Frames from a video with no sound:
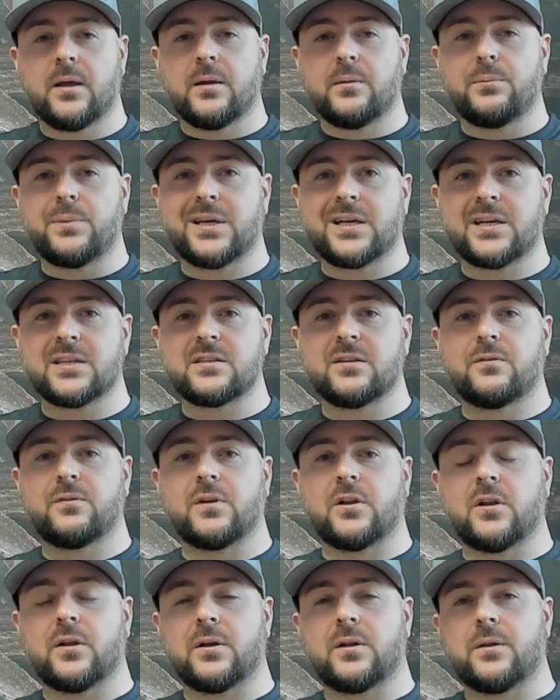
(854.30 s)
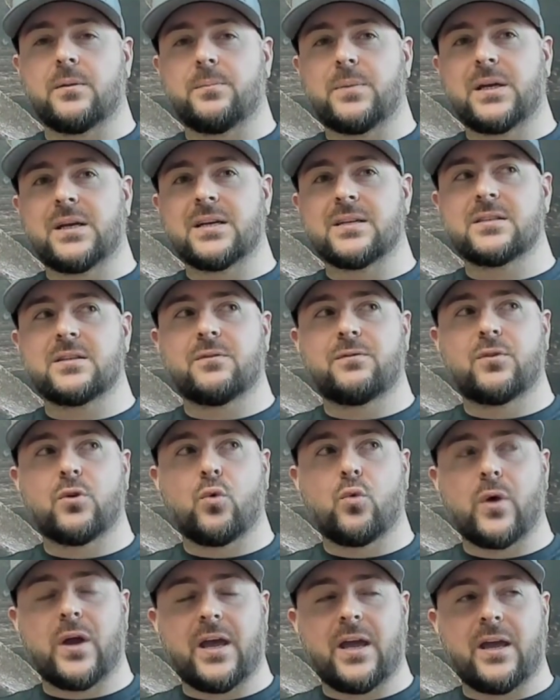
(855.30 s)
because of the
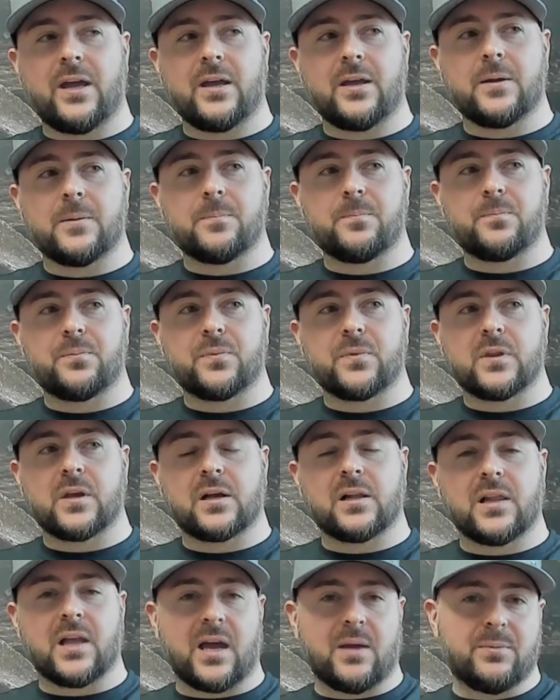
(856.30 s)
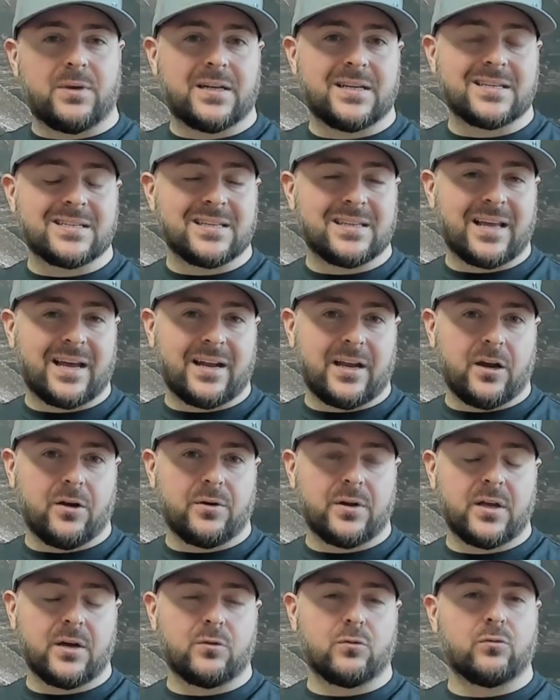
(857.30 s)
way the climate is in that
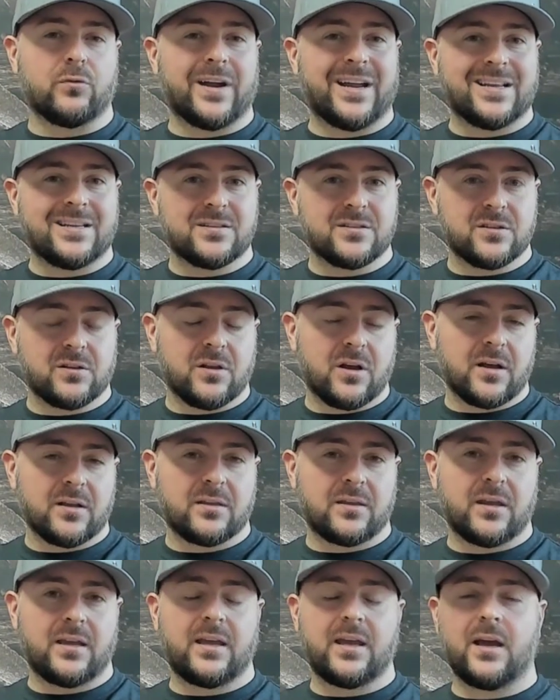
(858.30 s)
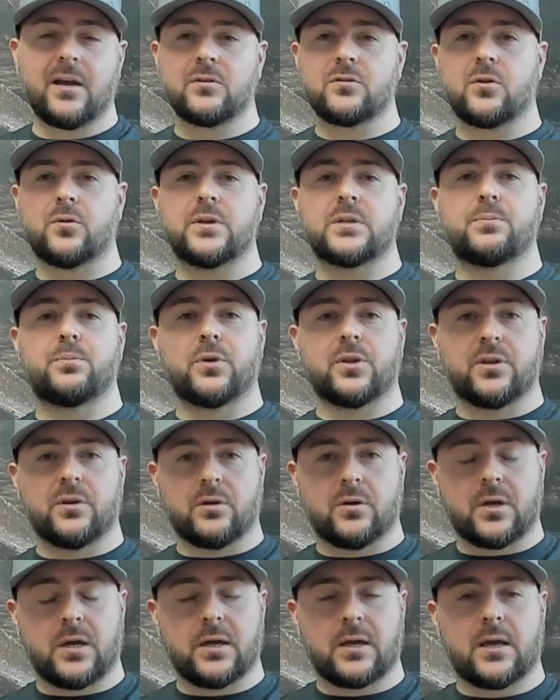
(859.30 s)
area, it rains a lot, they can't always put
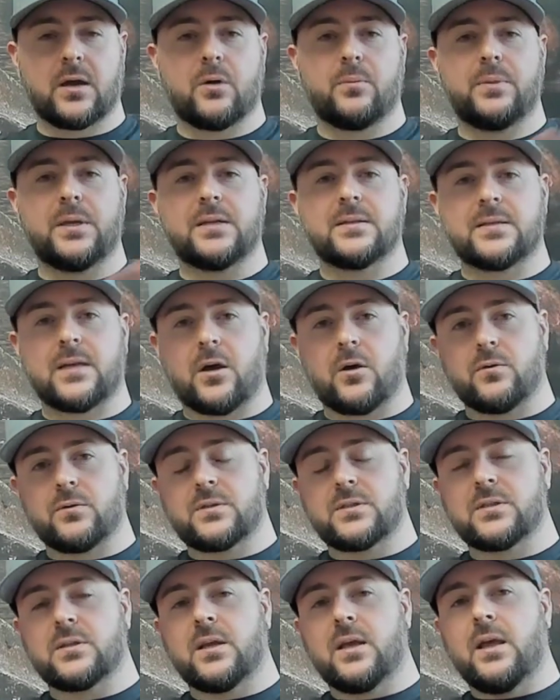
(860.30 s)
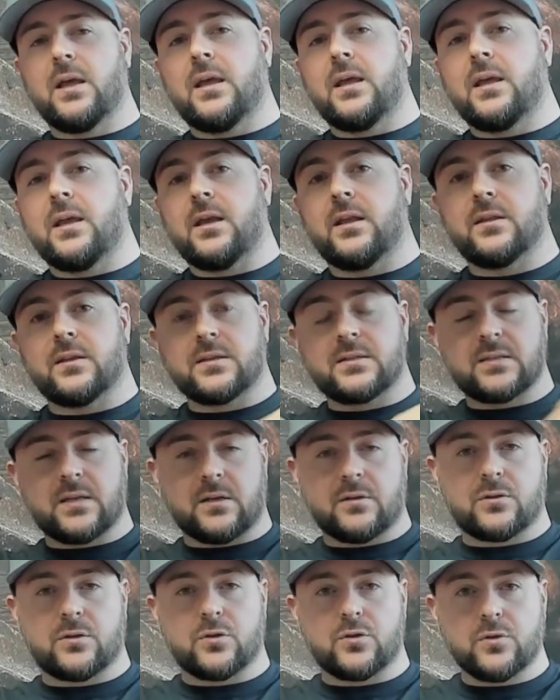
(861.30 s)
their cacao beans out in the
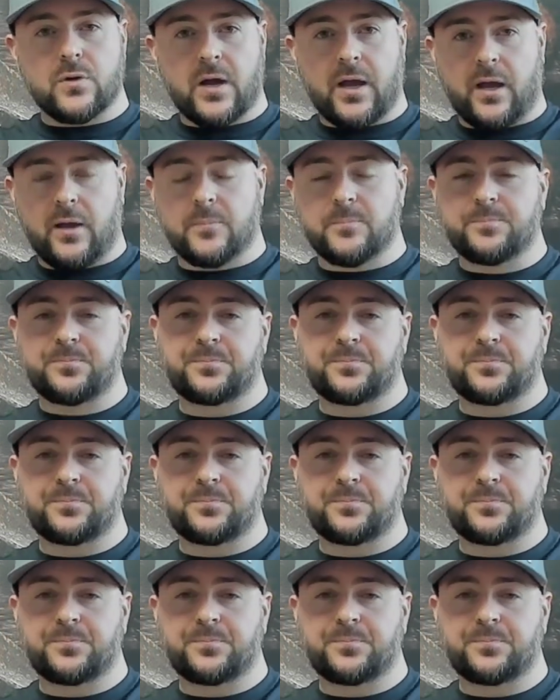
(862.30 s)
sun to dry.